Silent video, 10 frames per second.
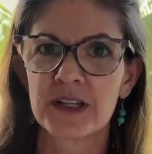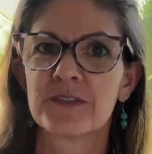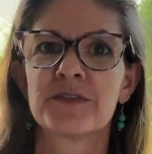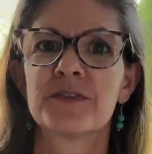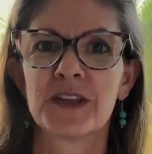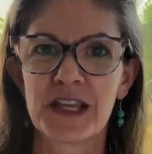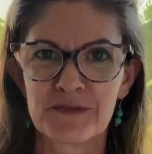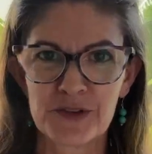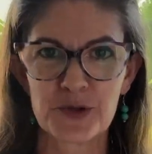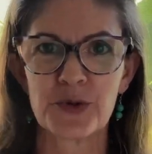
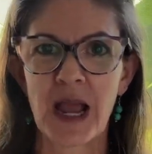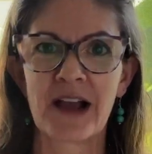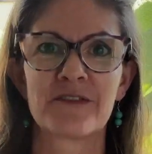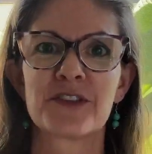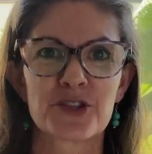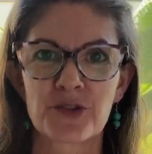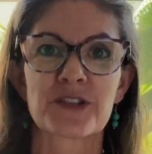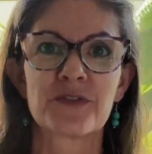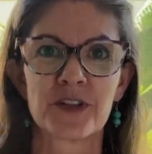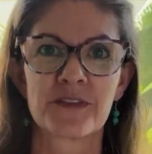if you have the
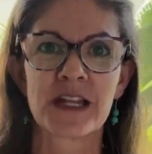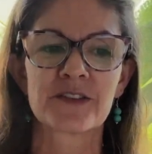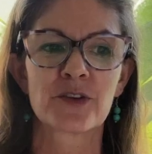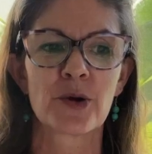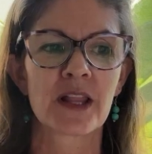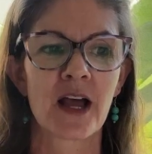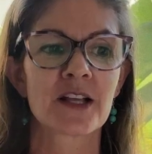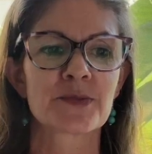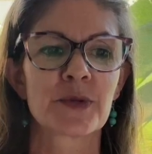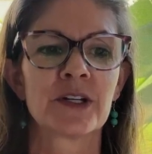stressful event of going to the
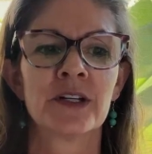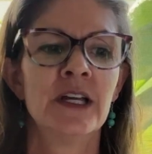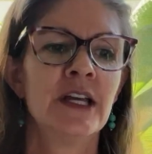hospital.